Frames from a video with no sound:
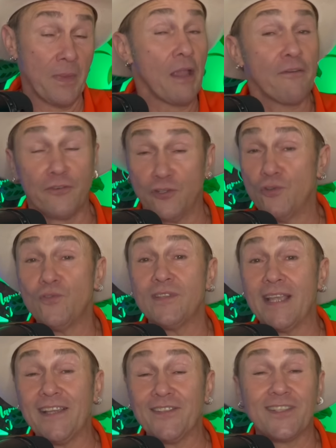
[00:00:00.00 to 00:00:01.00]
for
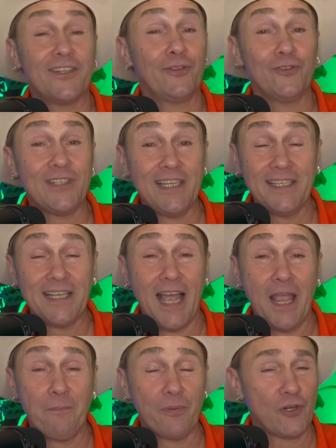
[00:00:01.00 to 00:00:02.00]
Tuesday's Tittle Tea
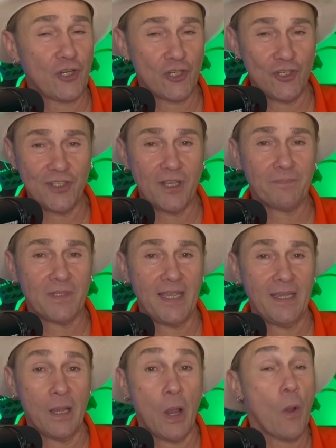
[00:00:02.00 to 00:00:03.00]
Time Predictions
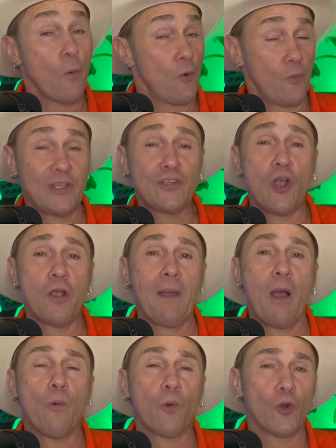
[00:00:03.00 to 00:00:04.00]
Update, where we talk
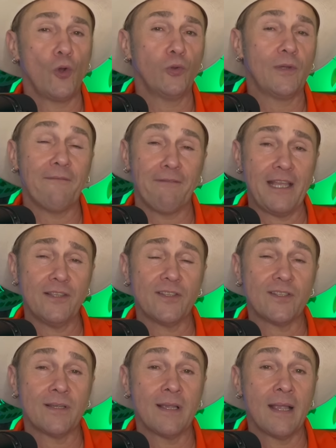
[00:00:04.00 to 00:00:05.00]
about world
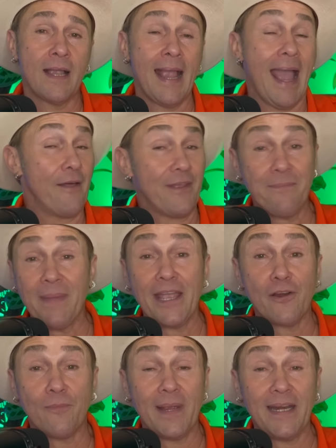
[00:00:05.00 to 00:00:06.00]
events, how they may
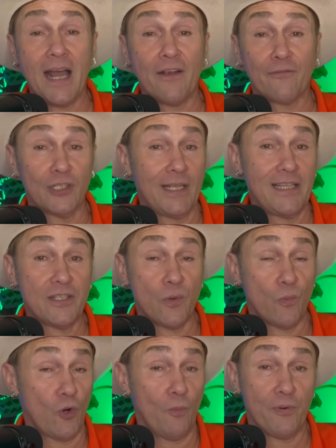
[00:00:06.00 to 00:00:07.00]
or may not relate to
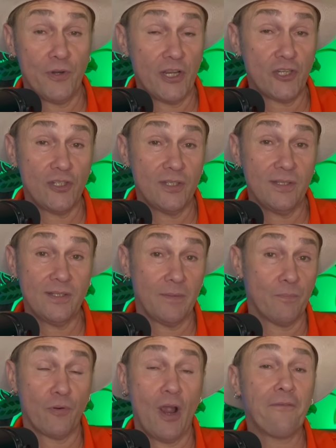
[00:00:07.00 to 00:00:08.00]
world predictions
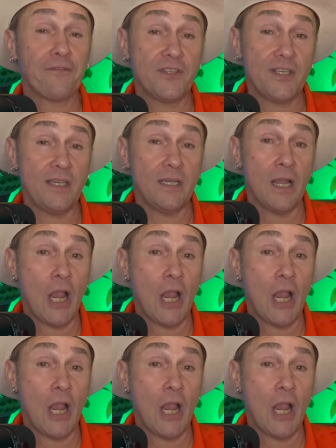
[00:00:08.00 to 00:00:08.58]
and prophecy,